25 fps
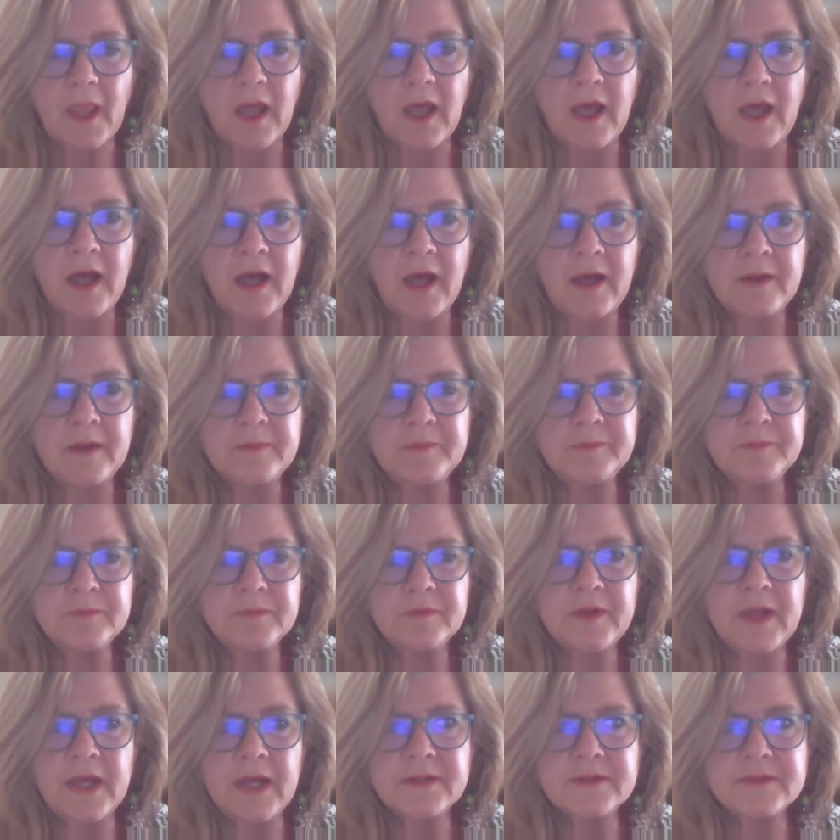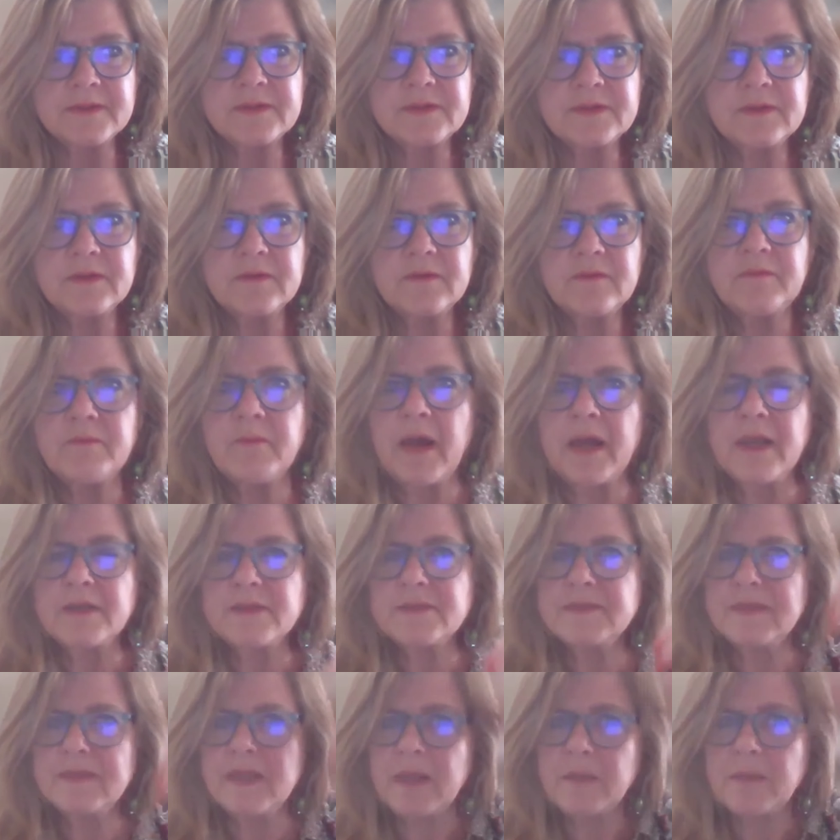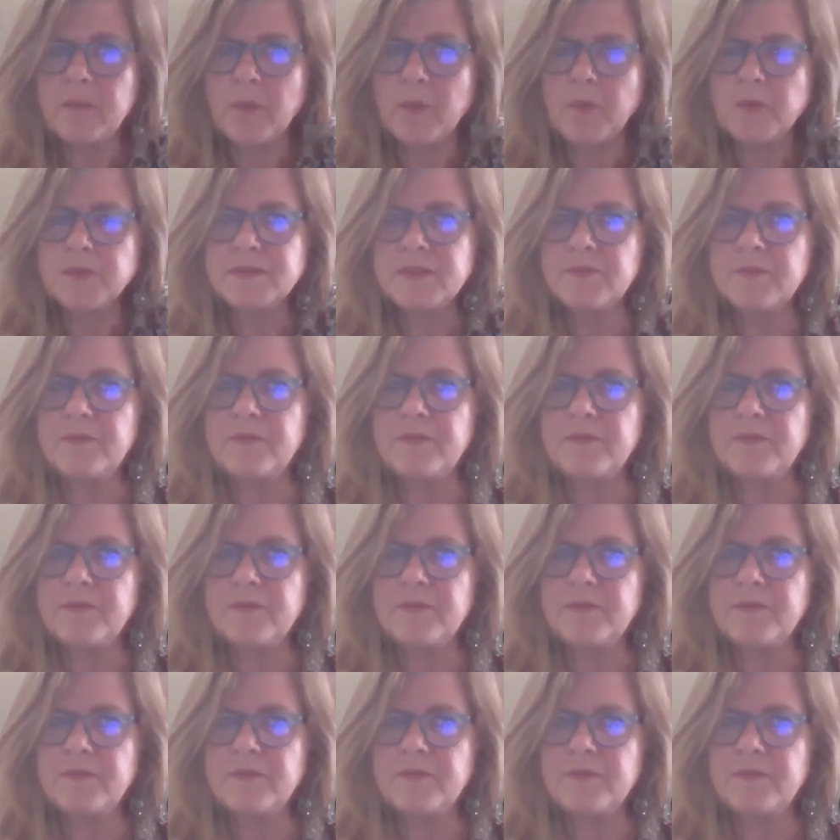that makes them also